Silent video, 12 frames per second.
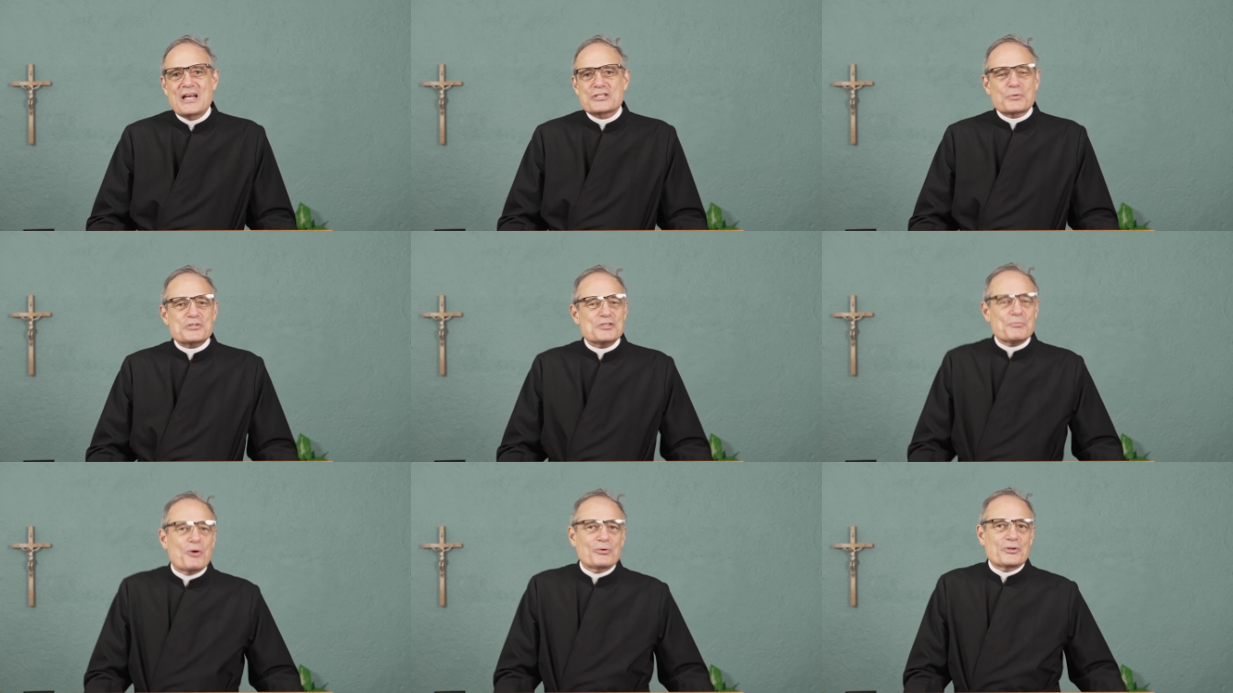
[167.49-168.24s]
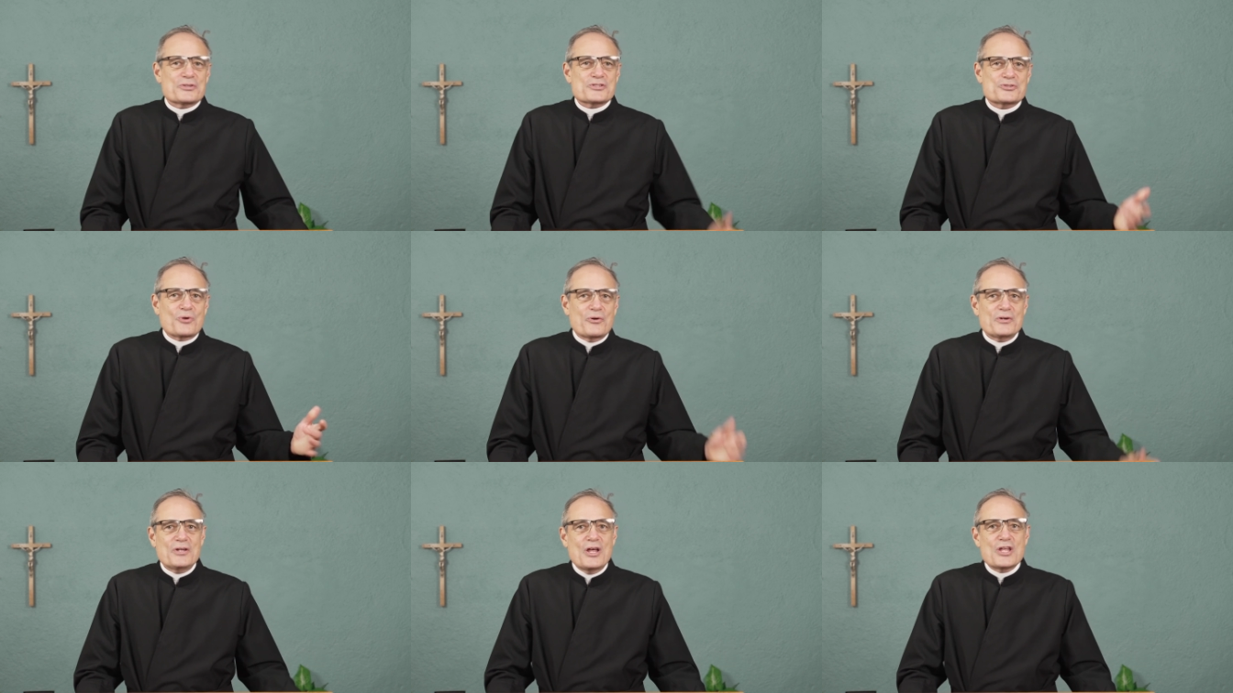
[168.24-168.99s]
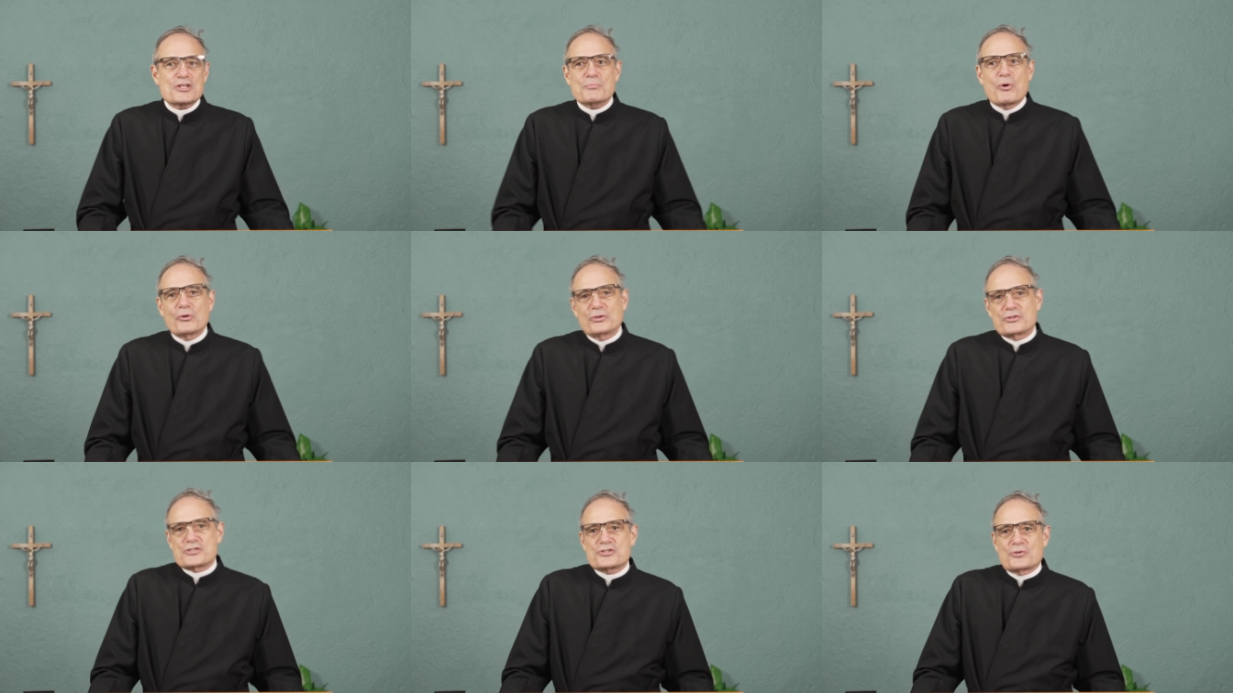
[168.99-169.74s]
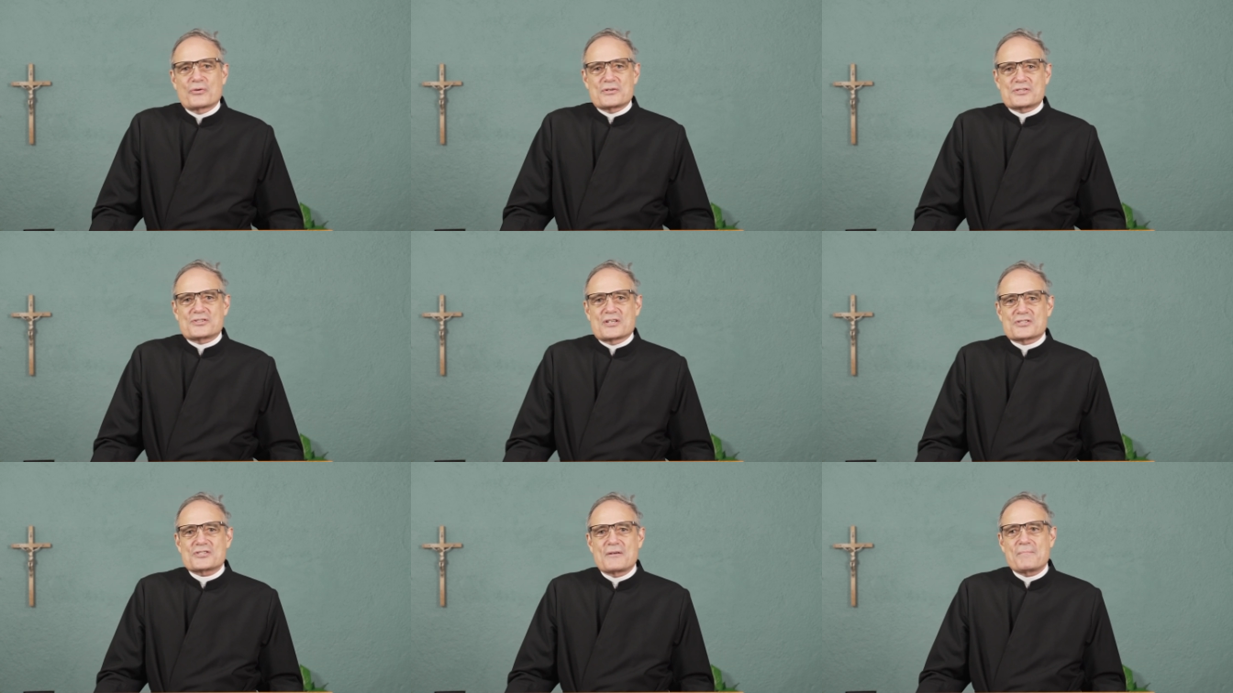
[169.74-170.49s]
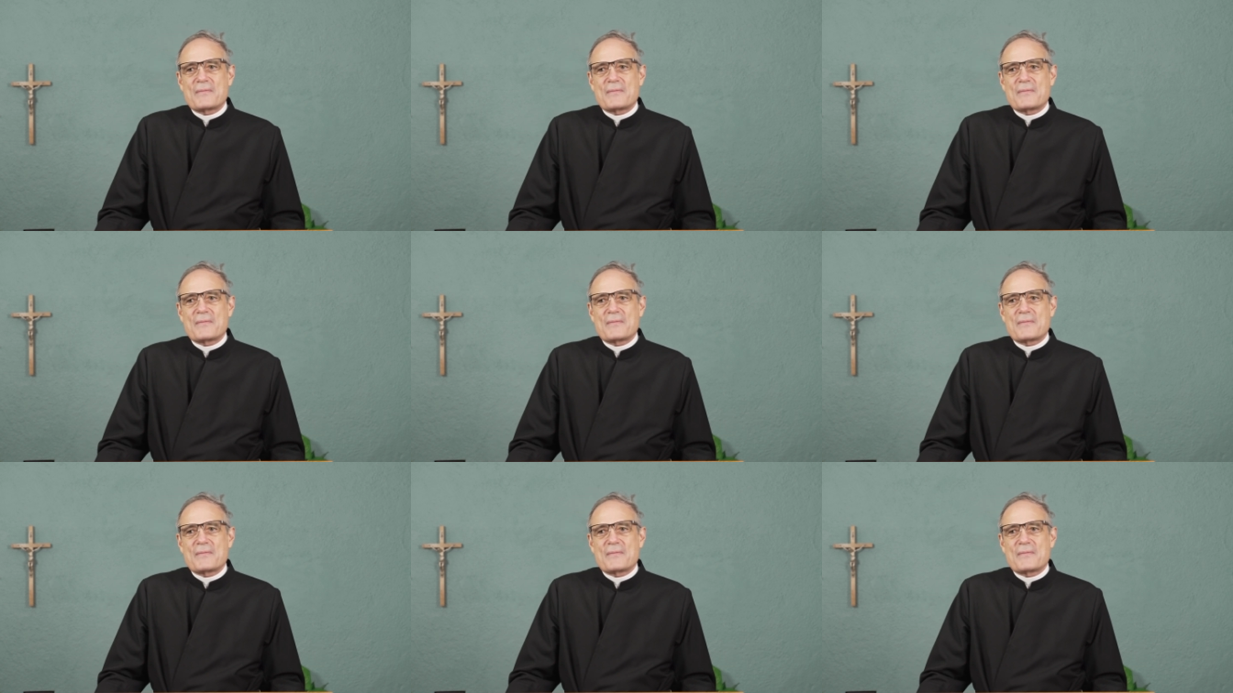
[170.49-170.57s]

So what's the moral of the story? The moral of the story is this: